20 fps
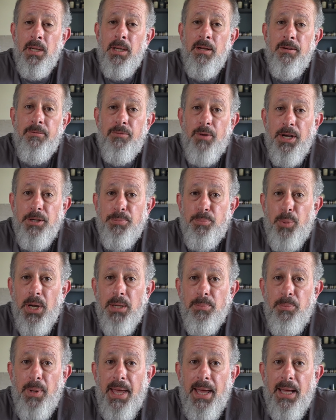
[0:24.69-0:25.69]
fresh
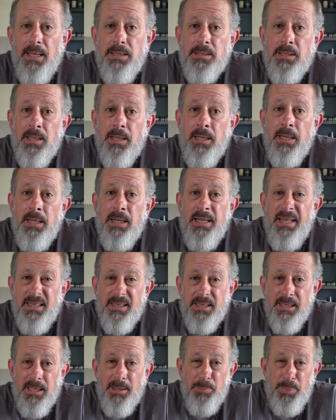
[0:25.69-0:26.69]
brake pads,
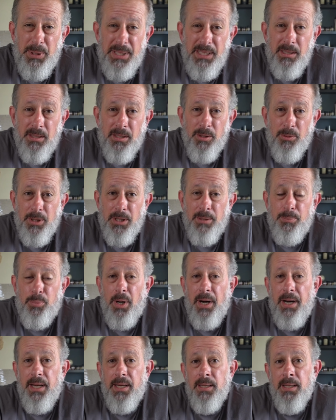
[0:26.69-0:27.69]
ended up bleeding the rear
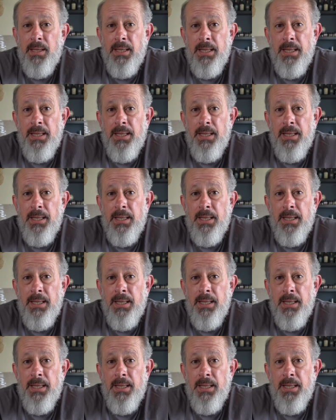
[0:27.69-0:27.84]
brake,